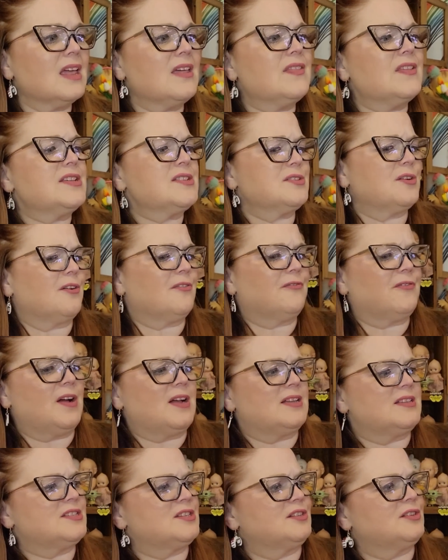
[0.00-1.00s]
These are
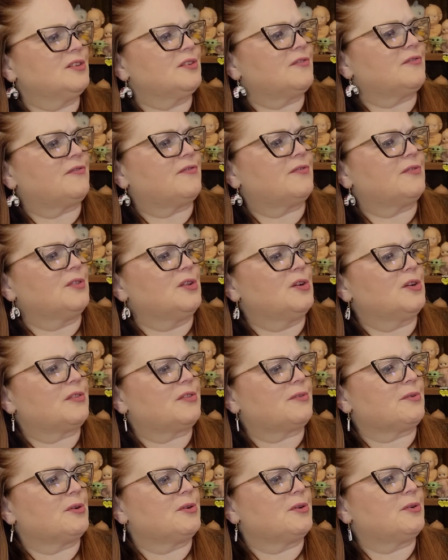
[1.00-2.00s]
fun to look
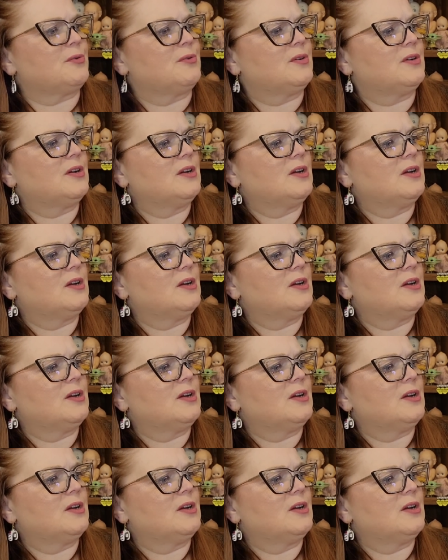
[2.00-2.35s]
look through.